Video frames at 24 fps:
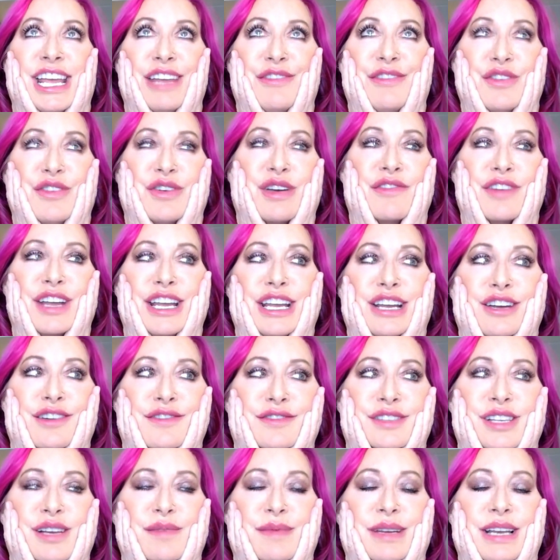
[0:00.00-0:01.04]
if you ever hear
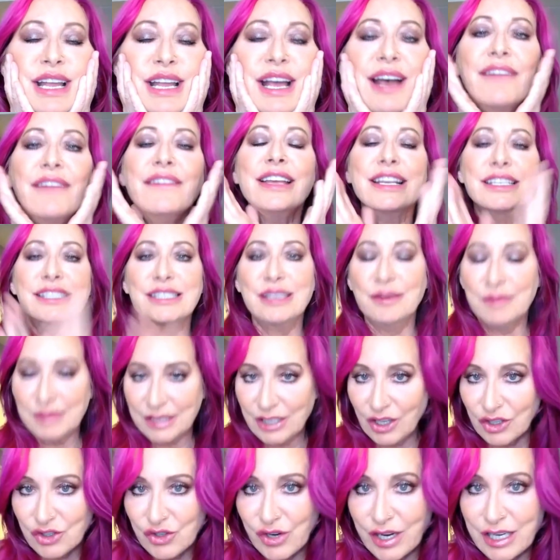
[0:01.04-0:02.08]
of someone having a stem
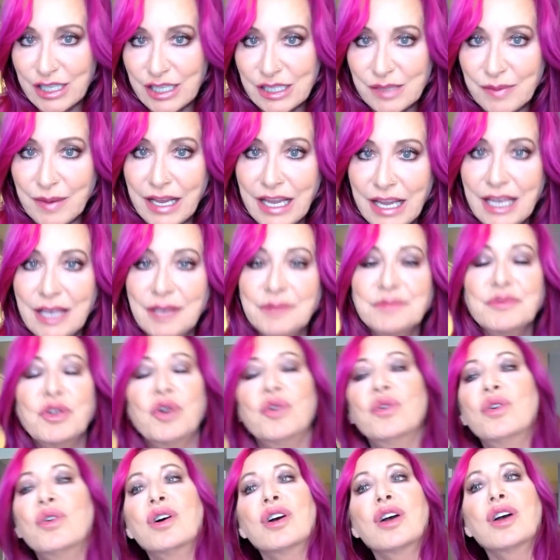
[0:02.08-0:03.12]
cell transplant
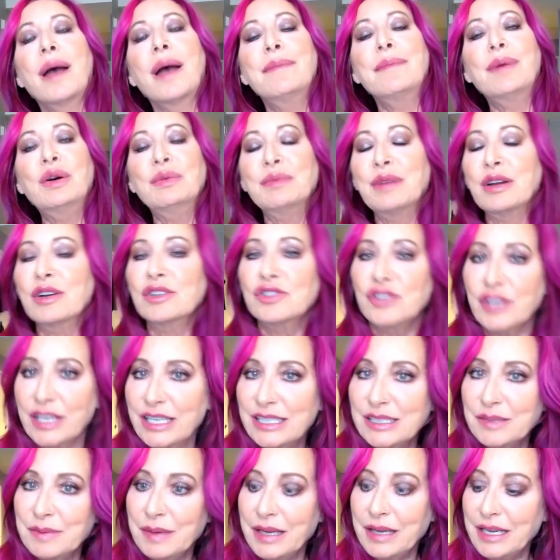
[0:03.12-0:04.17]
or a bone marrow
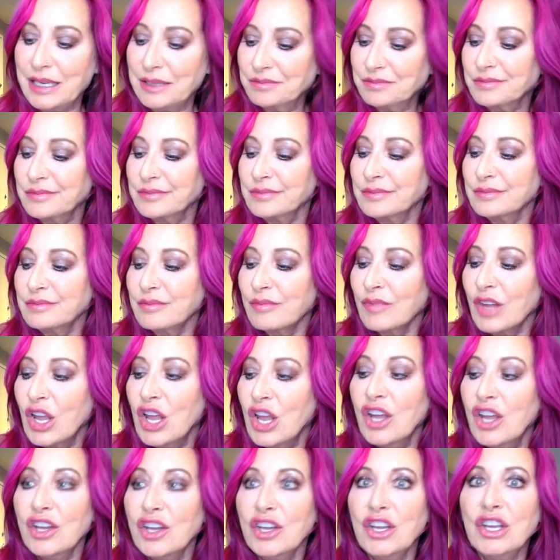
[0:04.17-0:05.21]
transplant,
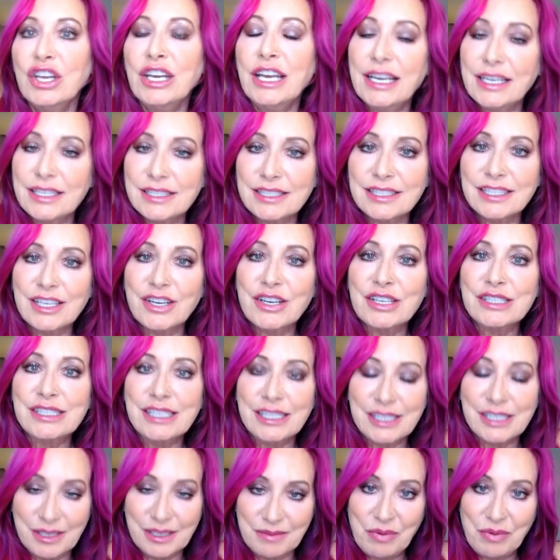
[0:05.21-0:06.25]
you need to
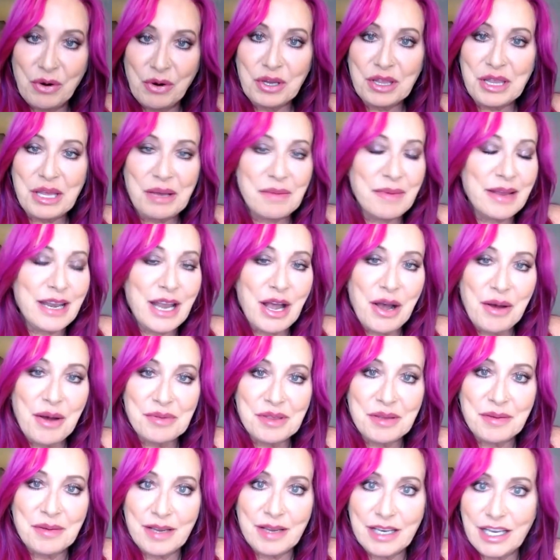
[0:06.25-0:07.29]
seriously support them and
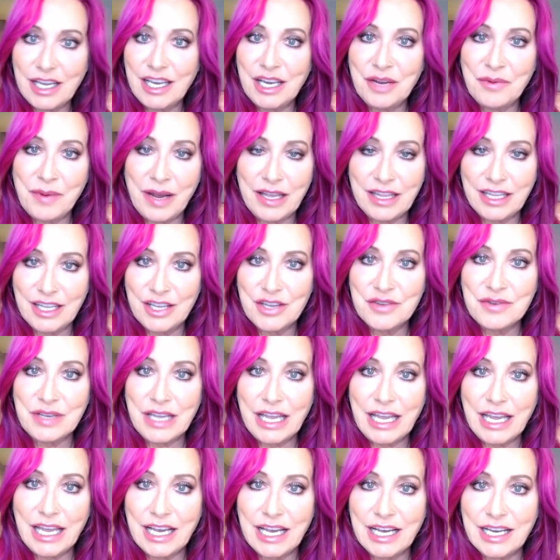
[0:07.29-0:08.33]
help them in any way that you
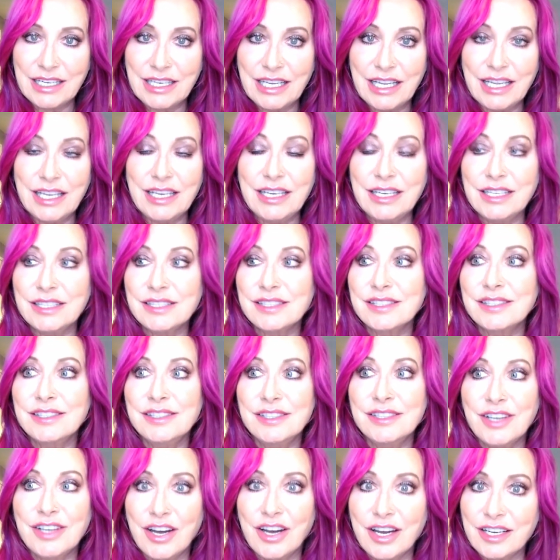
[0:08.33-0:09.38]
can. It is
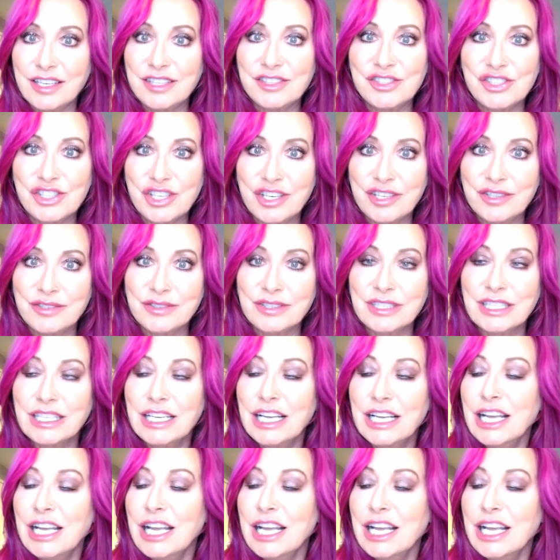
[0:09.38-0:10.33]
not a joke.